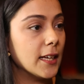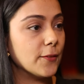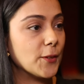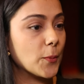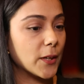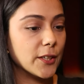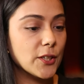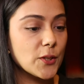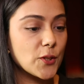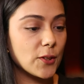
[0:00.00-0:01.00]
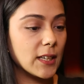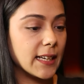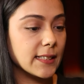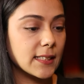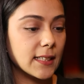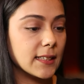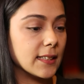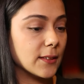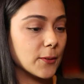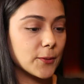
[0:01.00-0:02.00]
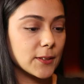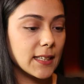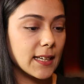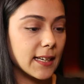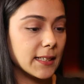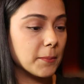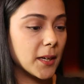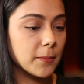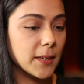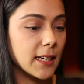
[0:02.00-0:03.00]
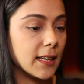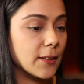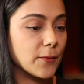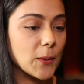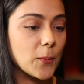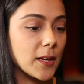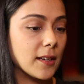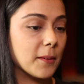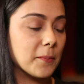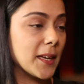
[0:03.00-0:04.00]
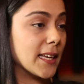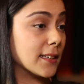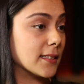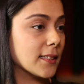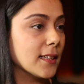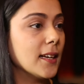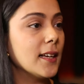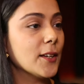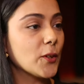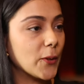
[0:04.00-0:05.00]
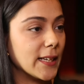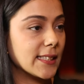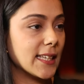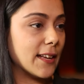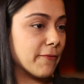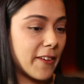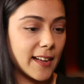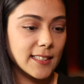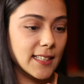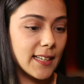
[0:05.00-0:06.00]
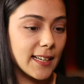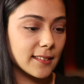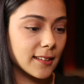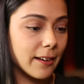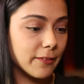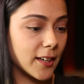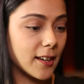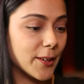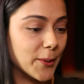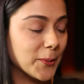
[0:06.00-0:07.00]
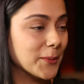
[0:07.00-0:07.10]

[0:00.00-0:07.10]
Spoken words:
If you want to neutralize it, then go for the edamame. And if you want to make it greasy and fatty, hit the avocado.